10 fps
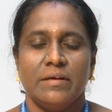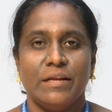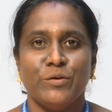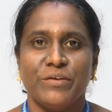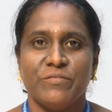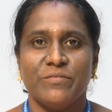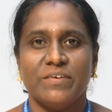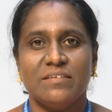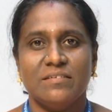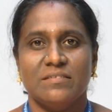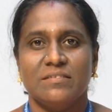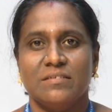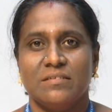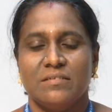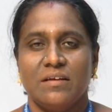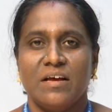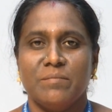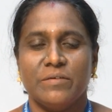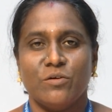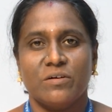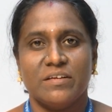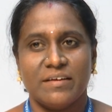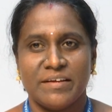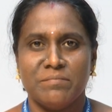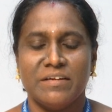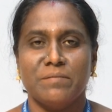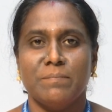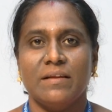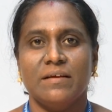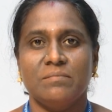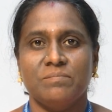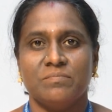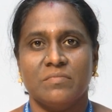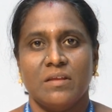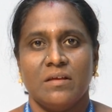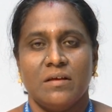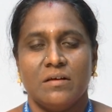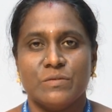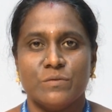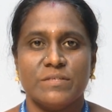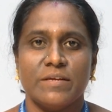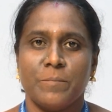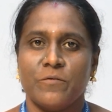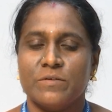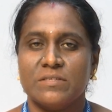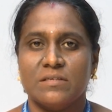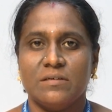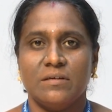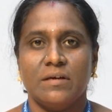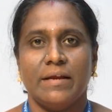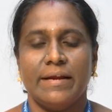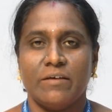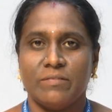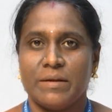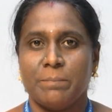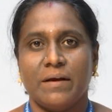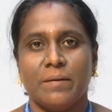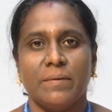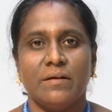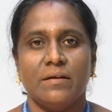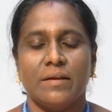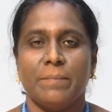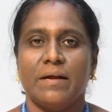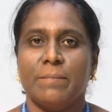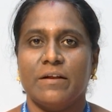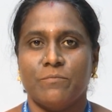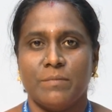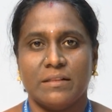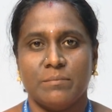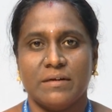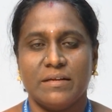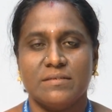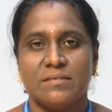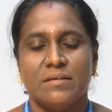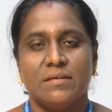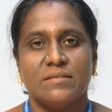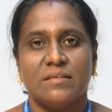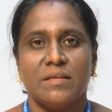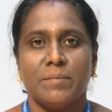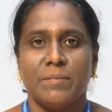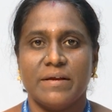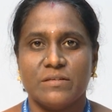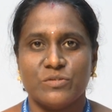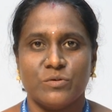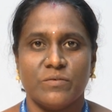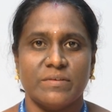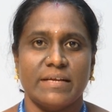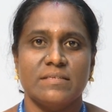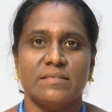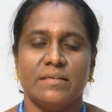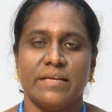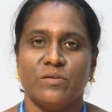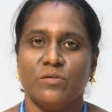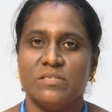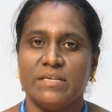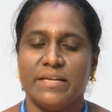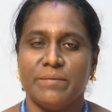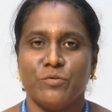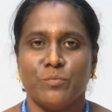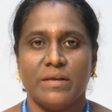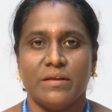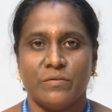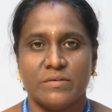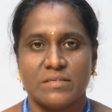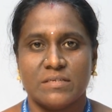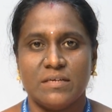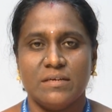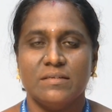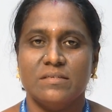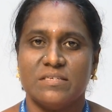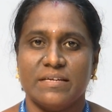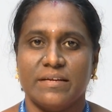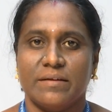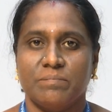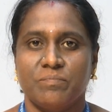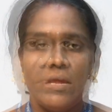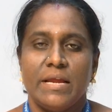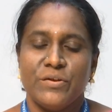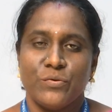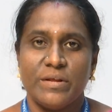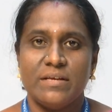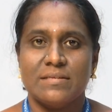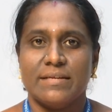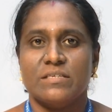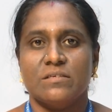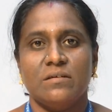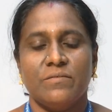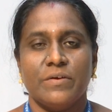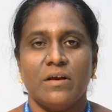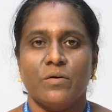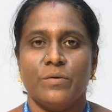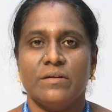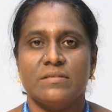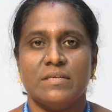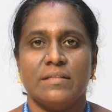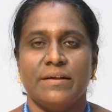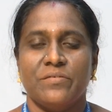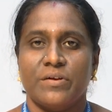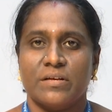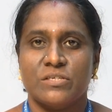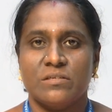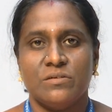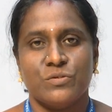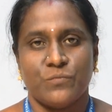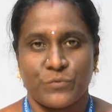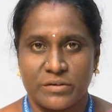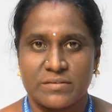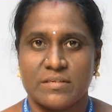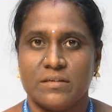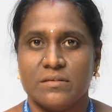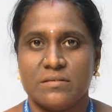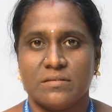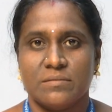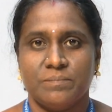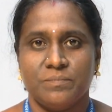Hello everyone, I am Dr. M. Nirmala, Associate Professor, Head of the Department, Department of Mathematics, Sathyabhama Institute of Science and Technology, deemed to be University, Chennai. In today's lecture, we are going to see the introduction to Fourier series.